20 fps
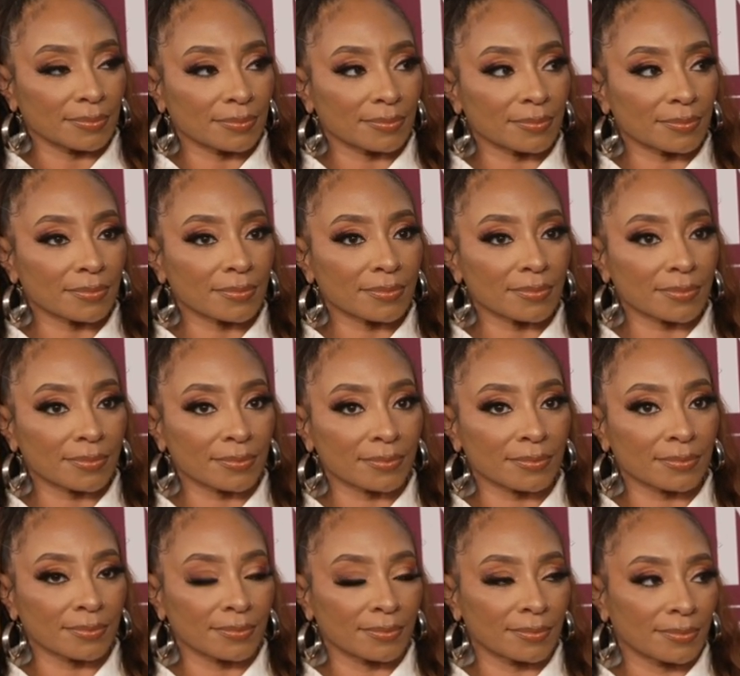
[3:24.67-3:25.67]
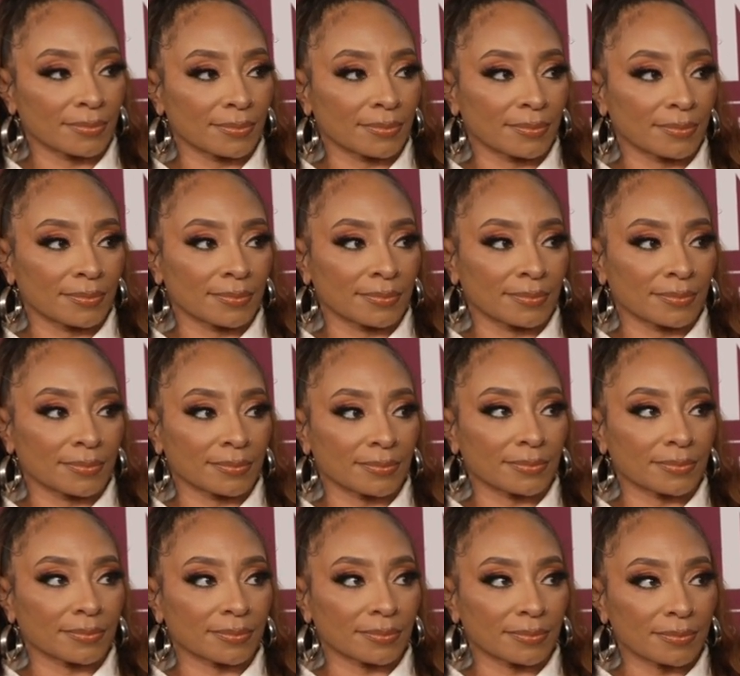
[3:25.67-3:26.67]

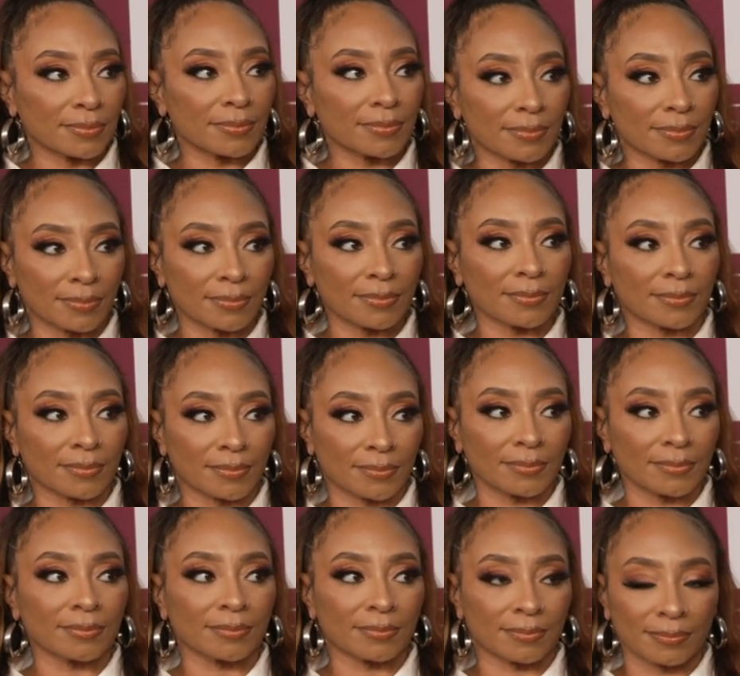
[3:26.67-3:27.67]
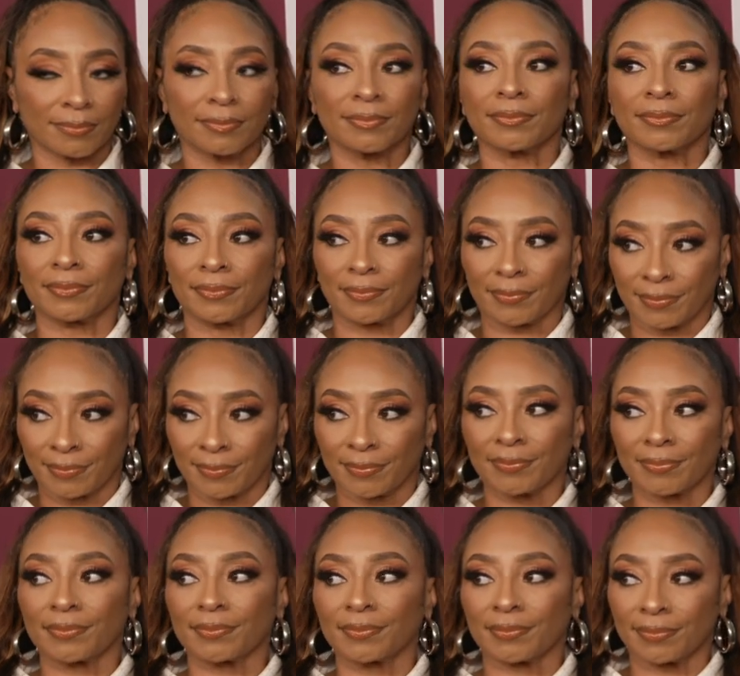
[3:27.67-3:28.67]

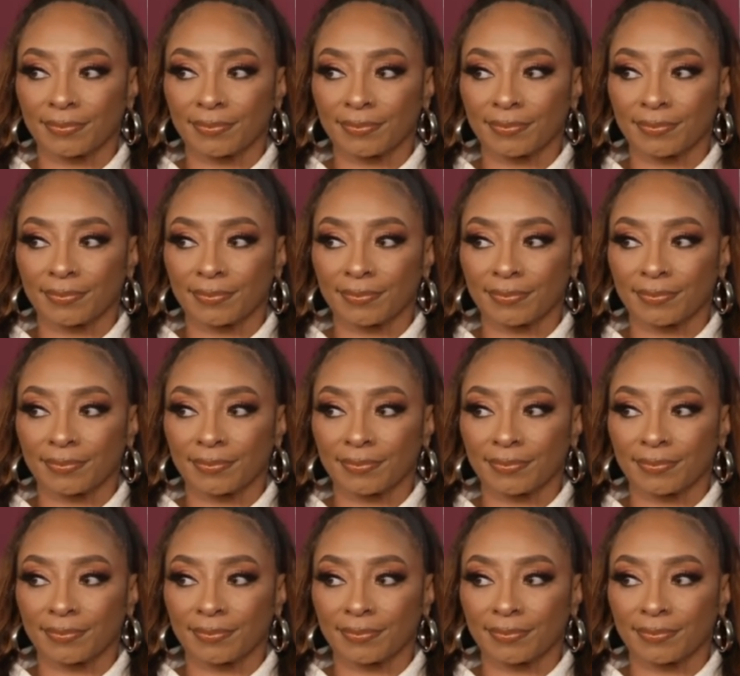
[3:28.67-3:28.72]
(not speaking)